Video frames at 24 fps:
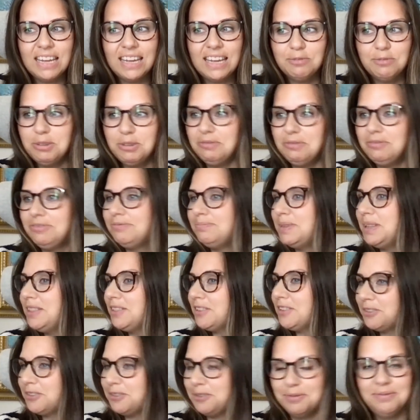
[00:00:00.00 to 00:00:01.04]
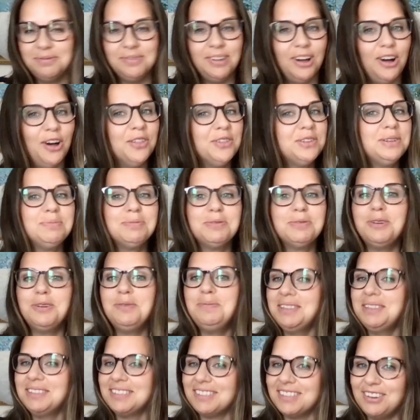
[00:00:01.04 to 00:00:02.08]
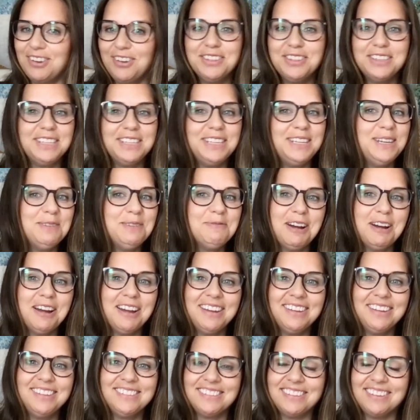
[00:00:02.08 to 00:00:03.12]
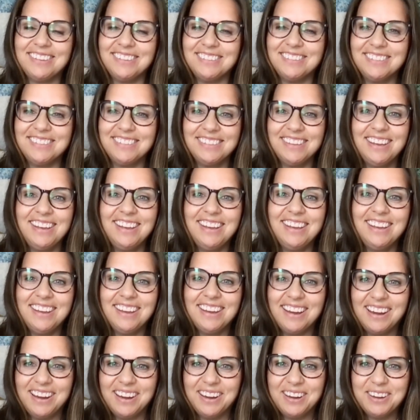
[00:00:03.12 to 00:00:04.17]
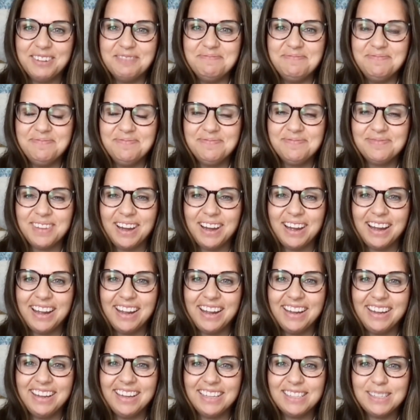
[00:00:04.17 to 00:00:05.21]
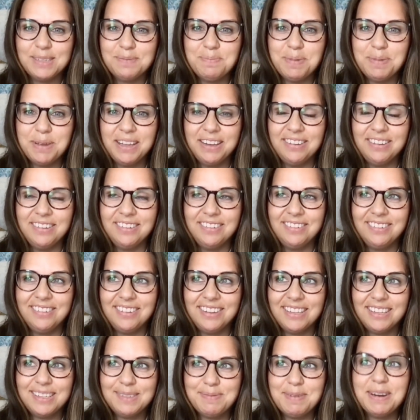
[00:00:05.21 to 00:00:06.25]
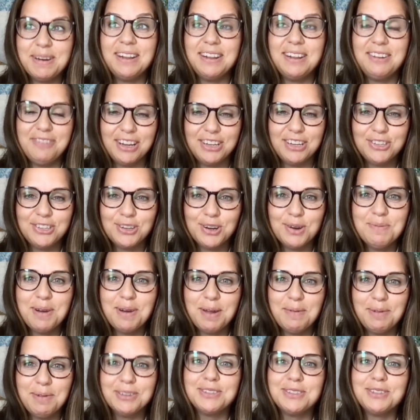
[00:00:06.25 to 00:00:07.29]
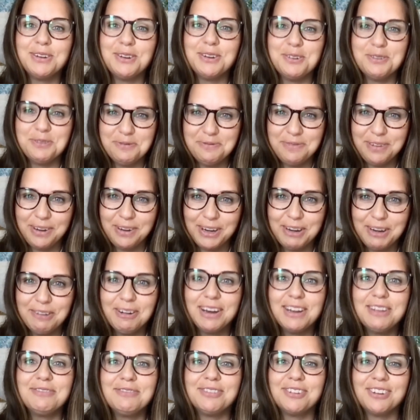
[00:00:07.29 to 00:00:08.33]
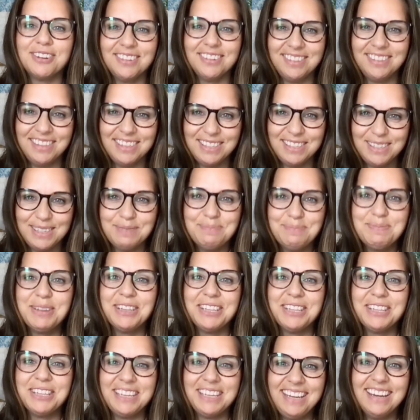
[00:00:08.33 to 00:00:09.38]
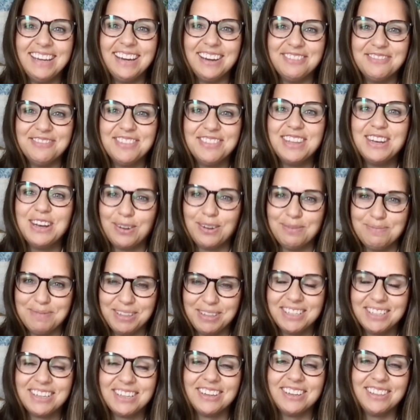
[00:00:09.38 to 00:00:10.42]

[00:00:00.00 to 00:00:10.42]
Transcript: we've been through all the deployments and all the TDYs, and I it's been an adventure, but I'm also very ready for the stability of the non-military